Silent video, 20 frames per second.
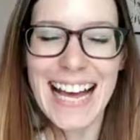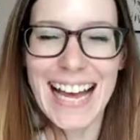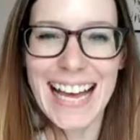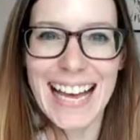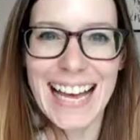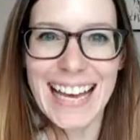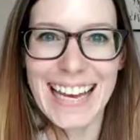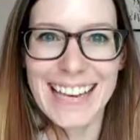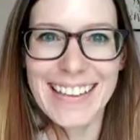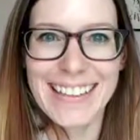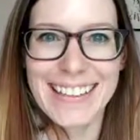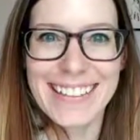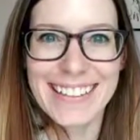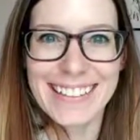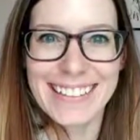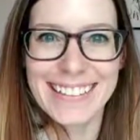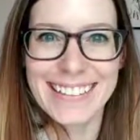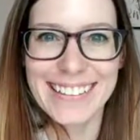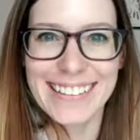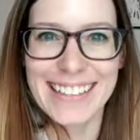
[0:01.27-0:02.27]
Hi,
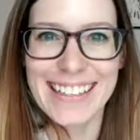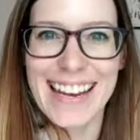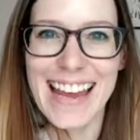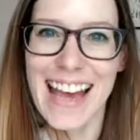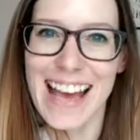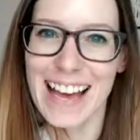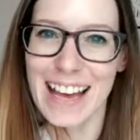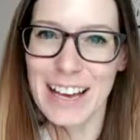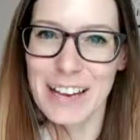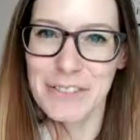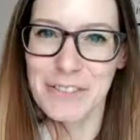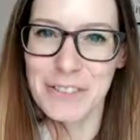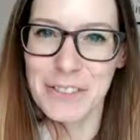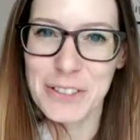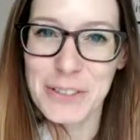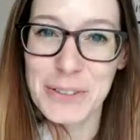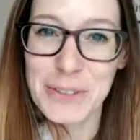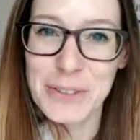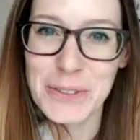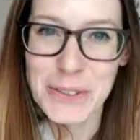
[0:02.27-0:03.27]
good
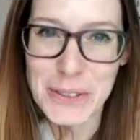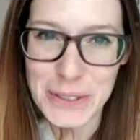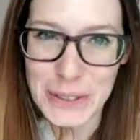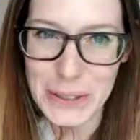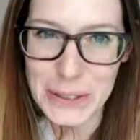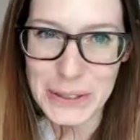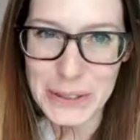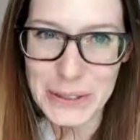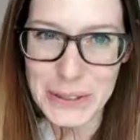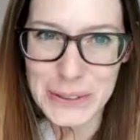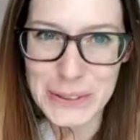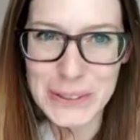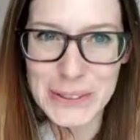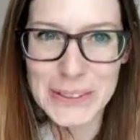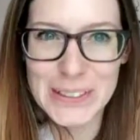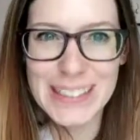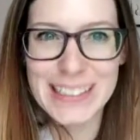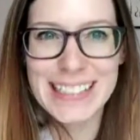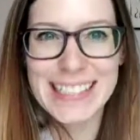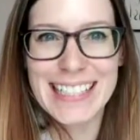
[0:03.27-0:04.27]

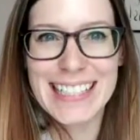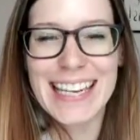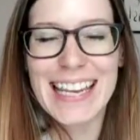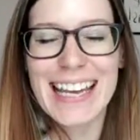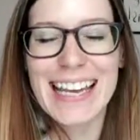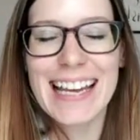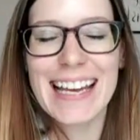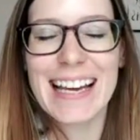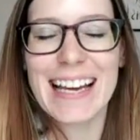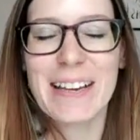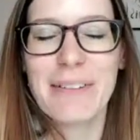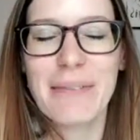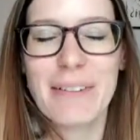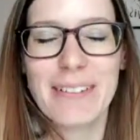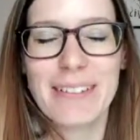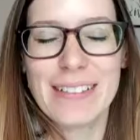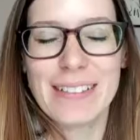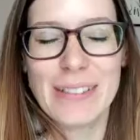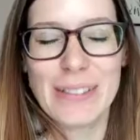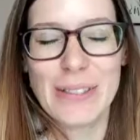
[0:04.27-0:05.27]
afternoon. Today I
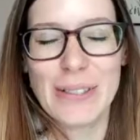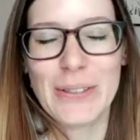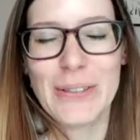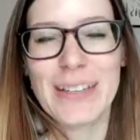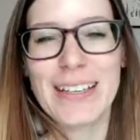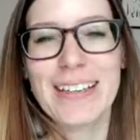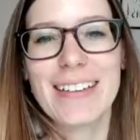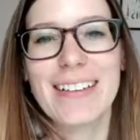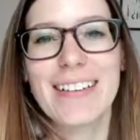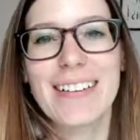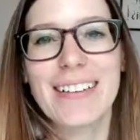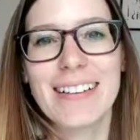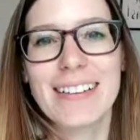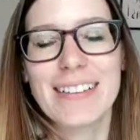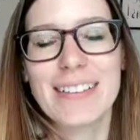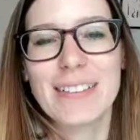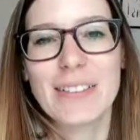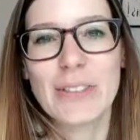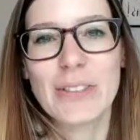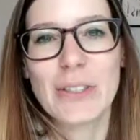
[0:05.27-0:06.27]
wanted to get
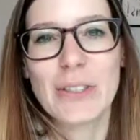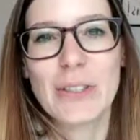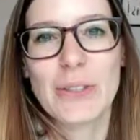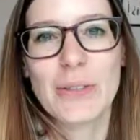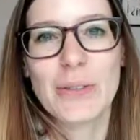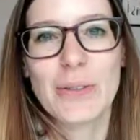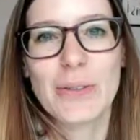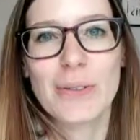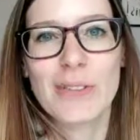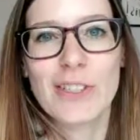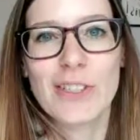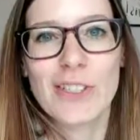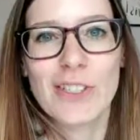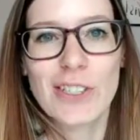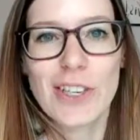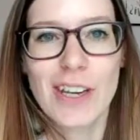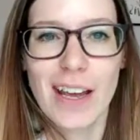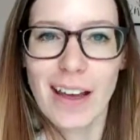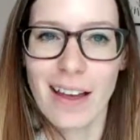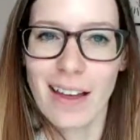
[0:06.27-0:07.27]
on to
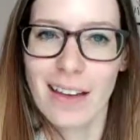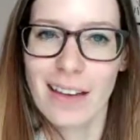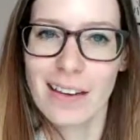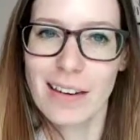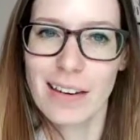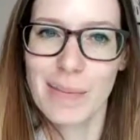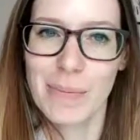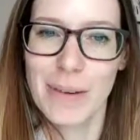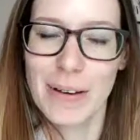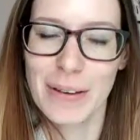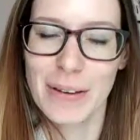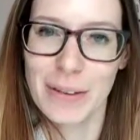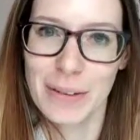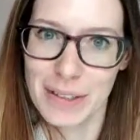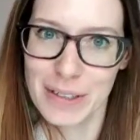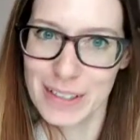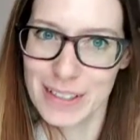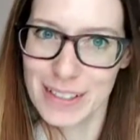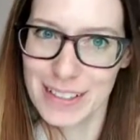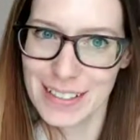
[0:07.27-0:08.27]
chat about a
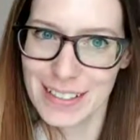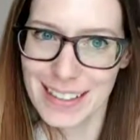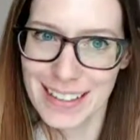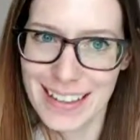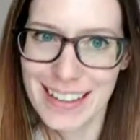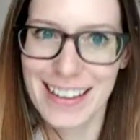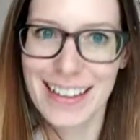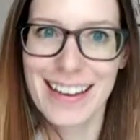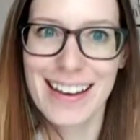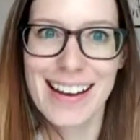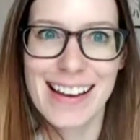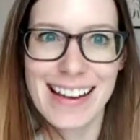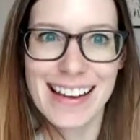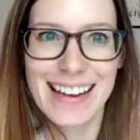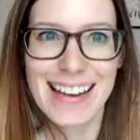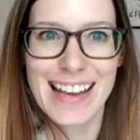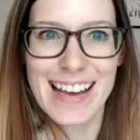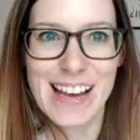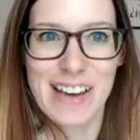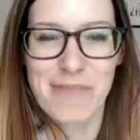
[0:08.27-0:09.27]
question that I
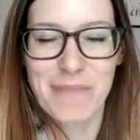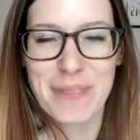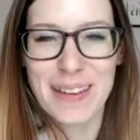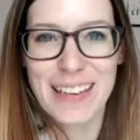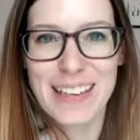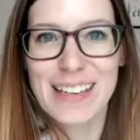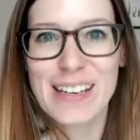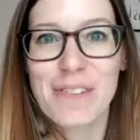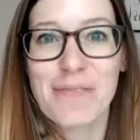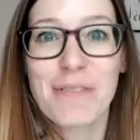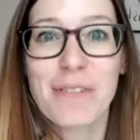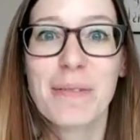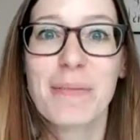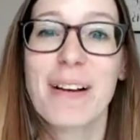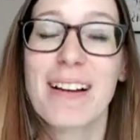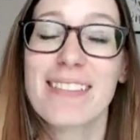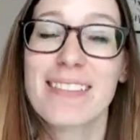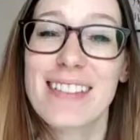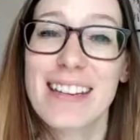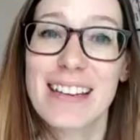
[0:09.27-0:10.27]
have been getting from
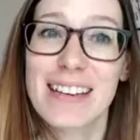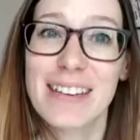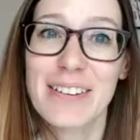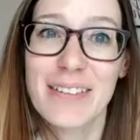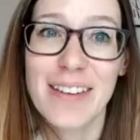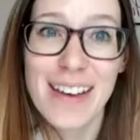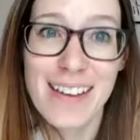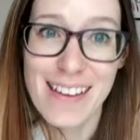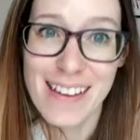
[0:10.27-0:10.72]
a lot of